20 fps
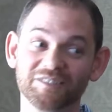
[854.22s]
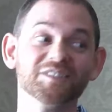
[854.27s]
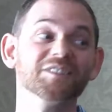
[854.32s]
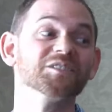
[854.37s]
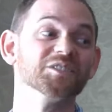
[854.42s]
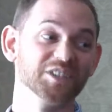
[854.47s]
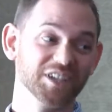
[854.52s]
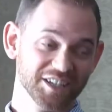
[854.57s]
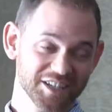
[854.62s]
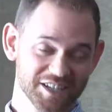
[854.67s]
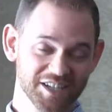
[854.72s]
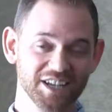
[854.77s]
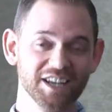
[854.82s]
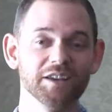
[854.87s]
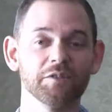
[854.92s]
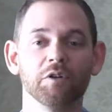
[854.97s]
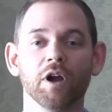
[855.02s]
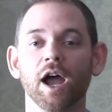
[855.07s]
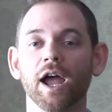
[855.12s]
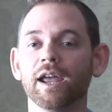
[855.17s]
C and
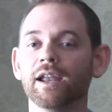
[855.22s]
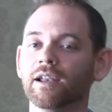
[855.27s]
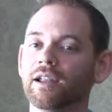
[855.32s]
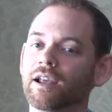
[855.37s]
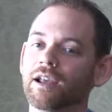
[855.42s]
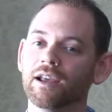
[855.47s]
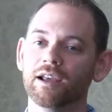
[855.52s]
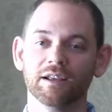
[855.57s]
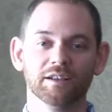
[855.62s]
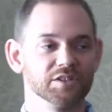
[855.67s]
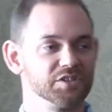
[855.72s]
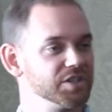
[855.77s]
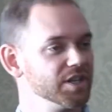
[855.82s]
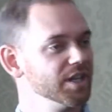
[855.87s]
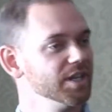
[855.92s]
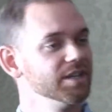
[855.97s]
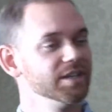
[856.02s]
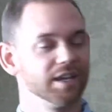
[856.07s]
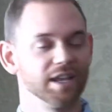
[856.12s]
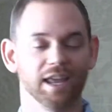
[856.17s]
D, right?
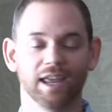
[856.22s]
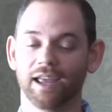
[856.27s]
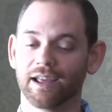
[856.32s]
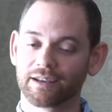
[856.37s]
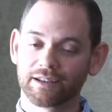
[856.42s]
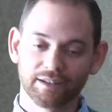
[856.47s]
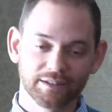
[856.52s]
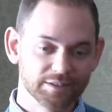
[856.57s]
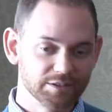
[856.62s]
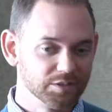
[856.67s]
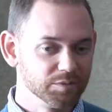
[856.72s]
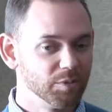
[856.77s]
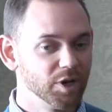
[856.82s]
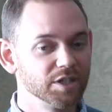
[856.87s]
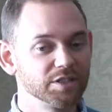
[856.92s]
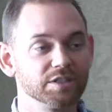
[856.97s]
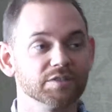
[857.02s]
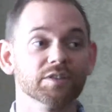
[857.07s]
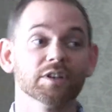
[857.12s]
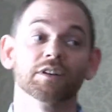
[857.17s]
C, you can't get too
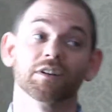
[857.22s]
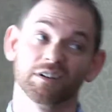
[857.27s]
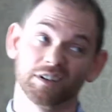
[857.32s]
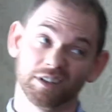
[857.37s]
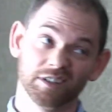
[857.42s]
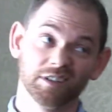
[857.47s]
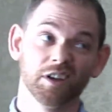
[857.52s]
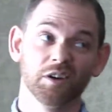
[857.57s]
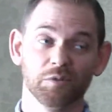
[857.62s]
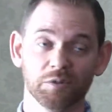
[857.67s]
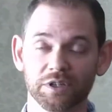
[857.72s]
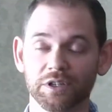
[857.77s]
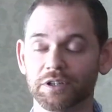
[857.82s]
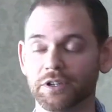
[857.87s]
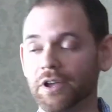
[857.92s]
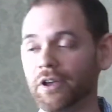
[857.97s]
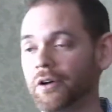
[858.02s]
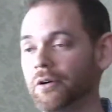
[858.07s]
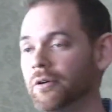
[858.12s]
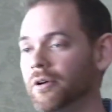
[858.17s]
much of it, or you know when you
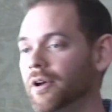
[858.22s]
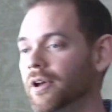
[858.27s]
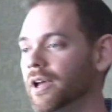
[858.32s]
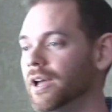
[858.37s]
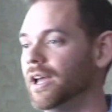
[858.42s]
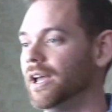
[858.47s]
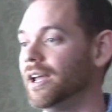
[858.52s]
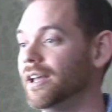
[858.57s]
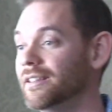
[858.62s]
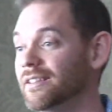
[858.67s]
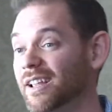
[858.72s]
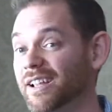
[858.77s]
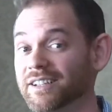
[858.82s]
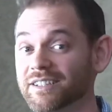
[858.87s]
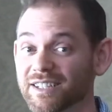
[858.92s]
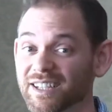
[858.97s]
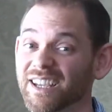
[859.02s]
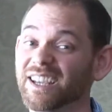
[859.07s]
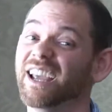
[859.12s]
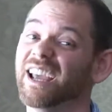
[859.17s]
do. And then
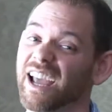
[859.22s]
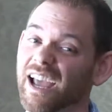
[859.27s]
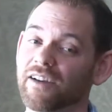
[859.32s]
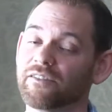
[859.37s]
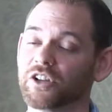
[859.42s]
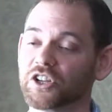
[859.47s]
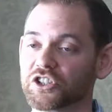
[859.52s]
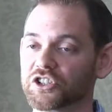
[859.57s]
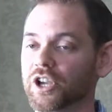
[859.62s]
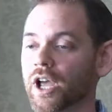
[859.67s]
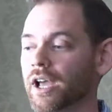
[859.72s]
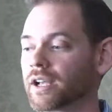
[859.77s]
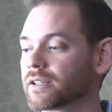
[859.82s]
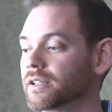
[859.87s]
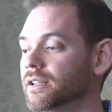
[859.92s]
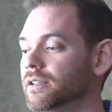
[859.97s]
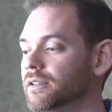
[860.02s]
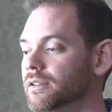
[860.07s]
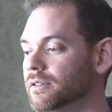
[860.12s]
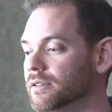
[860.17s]
D, have it checked.
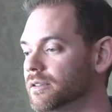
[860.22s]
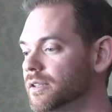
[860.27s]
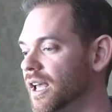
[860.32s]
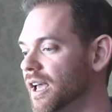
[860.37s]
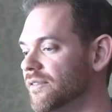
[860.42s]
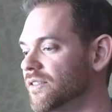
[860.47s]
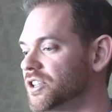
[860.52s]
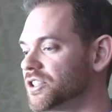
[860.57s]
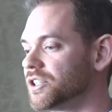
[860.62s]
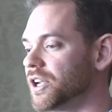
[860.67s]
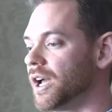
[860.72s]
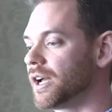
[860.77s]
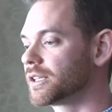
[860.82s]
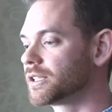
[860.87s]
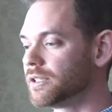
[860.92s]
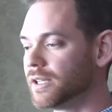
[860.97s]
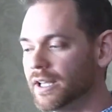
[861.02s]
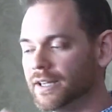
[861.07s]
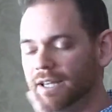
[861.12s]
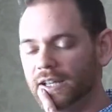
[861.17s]
Have it
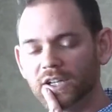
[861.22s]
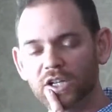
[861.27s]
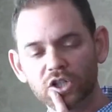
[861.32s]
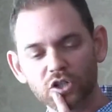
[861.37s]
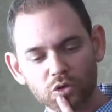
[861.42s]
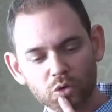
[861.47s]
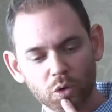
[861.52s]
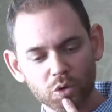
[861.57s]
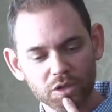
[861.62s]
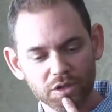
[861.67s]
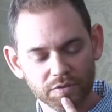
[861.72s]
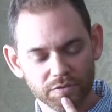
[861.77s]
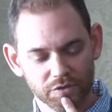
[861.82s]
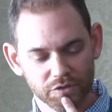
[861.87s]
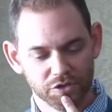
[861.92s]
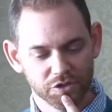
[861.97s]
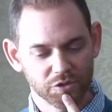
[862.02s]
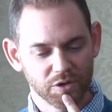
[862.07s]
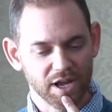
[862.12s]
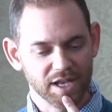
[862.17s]
checked. And then controlling for
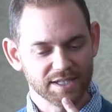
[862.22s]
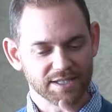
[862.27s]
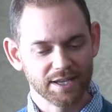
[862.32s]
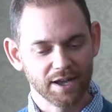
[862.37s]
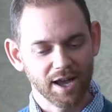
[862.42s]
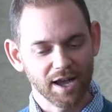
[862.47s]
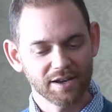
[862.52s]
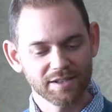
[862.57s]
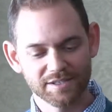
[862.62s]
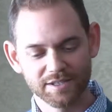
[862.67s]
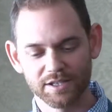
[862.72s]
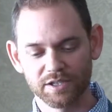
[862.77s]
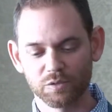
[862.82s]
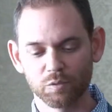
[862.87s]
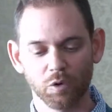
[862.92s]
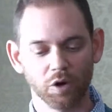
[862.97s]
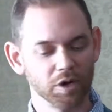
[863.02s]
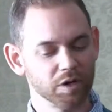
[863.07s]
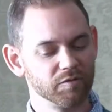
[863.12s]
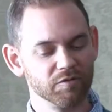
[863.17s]
stress. Now, how does this
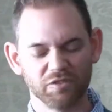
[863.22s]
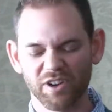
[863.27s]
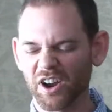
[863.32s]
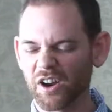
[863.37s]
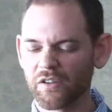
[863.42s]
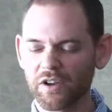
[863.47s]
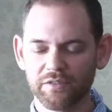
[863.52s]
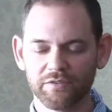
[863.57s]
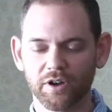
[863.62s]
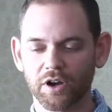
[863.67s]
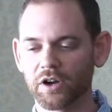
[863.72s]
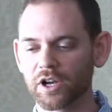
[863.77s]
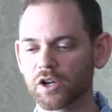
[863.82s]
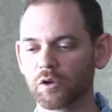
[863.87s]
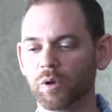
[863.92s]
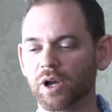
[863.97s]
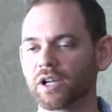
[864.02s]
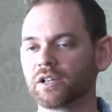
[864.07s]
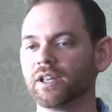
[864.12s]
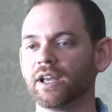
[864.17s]
work? Very, very
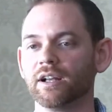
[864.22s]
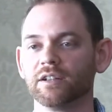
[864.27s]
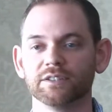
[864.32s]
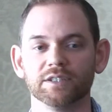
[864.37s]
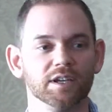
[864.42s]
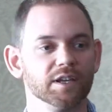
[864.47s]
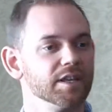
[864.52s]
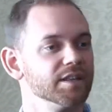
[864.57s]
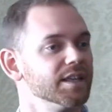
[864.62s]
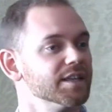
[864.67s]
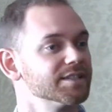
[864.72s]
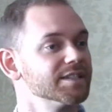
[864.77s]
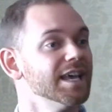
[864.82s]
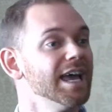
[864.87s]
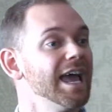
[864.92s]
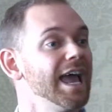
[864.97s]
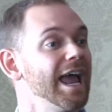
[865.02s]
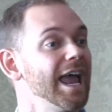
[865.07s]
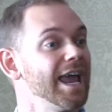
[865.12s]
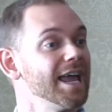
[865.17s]
quickly, I'll tell you this.
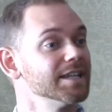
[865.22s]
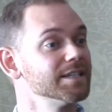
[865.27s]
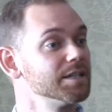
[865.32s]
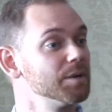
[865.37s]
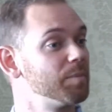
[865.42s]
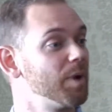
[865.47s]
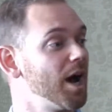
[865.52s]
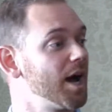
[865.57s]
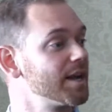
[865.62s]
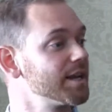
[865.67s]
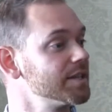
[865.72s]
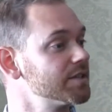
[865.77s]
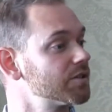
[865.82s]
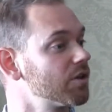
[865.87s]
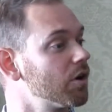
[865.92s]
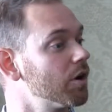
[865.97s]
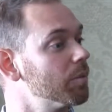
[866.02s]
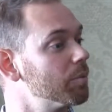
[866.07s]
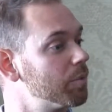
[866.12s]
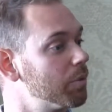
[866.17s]
Antibodies
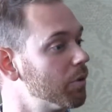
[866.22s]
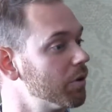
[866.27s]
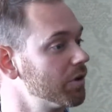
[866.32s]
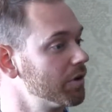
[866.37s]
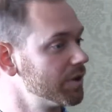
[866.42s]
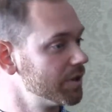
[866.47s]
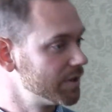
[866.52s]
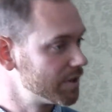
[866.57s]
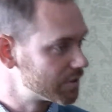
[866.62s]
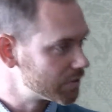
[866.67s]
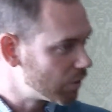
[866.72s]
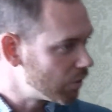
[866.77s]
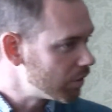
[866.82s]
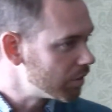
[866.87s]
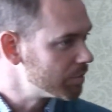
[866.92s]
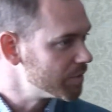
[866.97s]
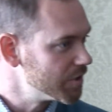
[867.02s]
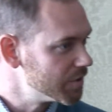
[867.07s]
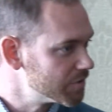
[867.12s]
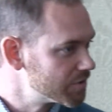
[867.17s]
are important in this whole
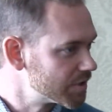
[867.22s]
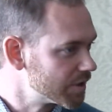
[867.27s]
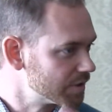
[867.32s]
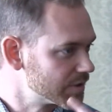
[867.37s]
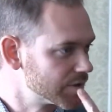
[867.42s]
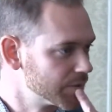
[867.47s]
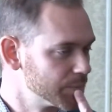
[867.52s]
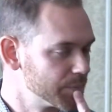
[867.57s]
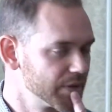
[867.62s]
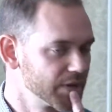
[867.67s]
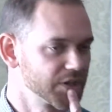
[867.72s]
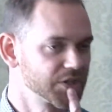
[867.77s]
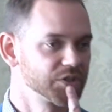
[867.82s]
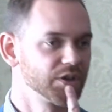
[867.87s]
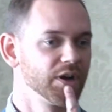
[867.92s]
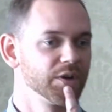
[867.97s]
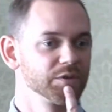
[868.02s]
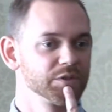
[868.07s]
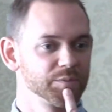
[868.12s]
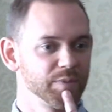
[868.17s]
immune system picture
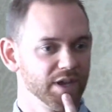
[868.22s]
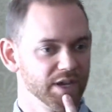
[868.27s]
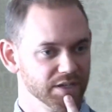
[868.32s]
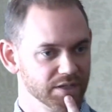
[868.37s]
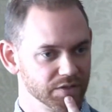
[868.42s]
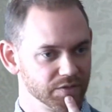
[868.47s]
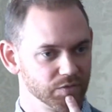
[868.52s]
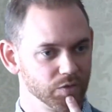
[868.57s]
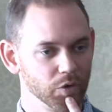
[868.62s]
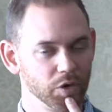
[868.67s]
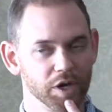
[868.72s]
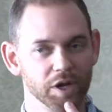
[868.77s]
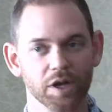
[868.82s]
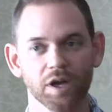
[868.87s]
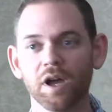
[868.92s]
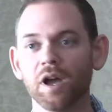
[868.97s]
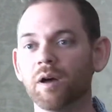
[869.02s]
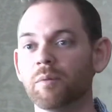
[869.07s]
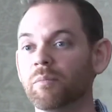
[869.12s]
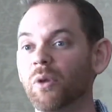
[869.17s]
I was painting for you.
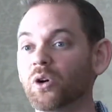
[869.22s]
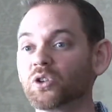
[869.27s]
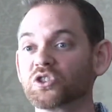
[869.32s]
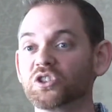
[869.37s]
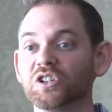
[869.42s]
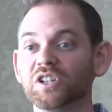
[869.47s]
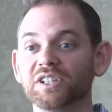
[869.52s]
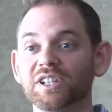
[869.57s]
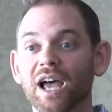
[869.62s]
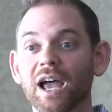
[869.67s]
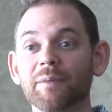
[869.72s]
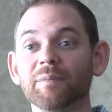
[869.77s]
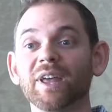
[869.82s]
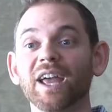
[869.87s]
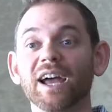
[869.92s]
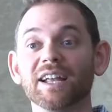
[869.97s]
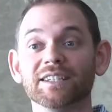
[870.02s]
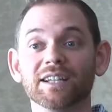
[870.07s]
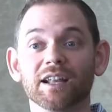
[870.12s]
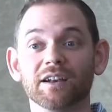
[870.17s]
Most of the time, they
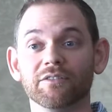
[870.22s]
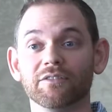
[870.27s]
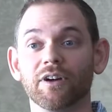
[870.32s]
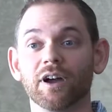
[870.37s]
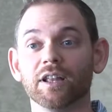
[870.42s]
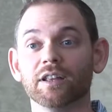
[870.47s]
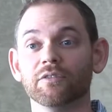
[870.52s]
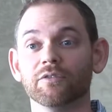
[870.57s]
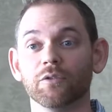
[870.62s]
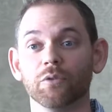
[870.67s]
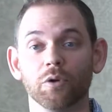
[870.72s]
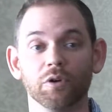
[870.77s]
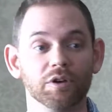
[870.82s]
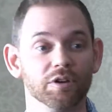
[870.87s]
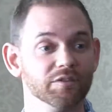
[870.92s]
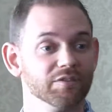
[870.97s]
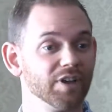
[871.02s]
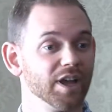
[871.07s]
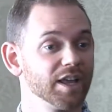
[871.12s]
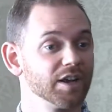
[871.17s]
identify the foreign
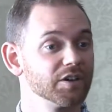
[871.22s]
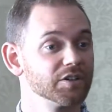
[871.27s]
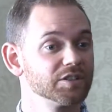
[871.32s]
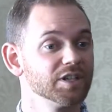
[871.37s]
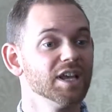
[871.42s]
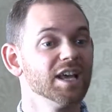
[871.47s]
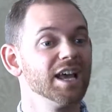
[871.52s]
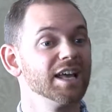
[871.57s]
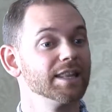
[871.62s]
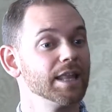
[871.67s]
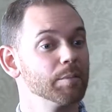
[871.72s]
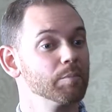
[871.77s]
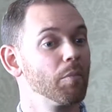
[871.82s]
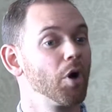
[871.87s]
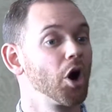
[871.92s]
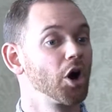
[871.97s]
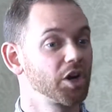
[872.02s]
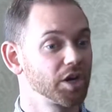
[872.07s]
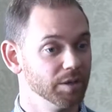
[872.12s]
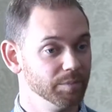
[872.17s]
invaders, and they
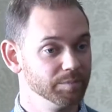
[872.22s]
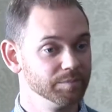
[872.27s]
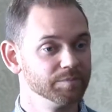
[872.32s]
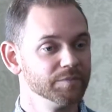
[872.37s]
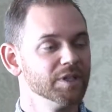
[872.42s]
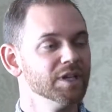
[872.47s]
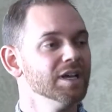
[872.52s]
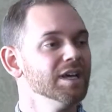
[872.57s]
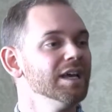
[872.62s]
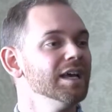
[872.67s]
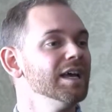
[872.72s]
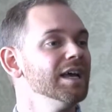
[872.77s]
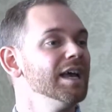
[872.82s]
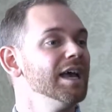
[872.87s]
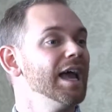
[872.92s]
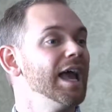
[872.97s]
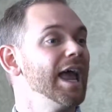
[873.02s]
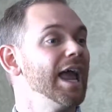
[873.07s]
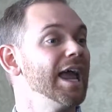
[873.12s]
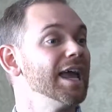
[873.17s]
mark them.
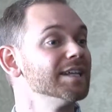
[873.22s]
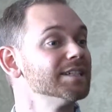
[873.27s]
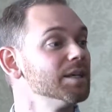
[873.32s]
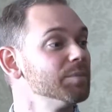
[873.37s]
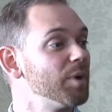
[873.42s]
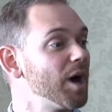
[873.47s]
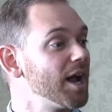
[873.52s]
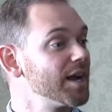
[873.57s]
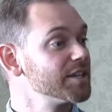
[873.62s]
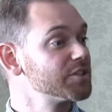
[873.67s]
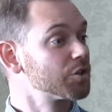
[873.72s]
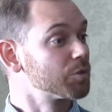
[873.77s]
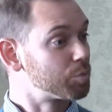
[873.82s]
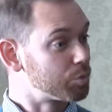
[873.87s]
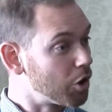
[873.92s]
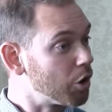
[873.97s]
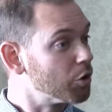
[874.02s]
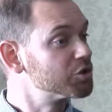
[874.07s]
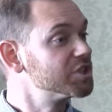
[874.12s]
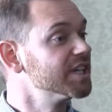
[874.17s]
Antibodies are
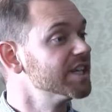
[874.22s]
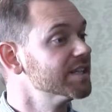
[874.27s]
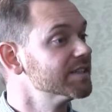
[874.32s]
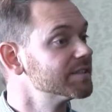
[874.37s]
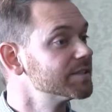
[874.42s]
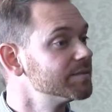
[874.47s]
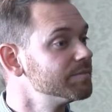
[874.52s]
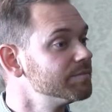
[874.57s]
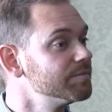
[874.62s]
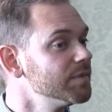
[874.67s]
proteins.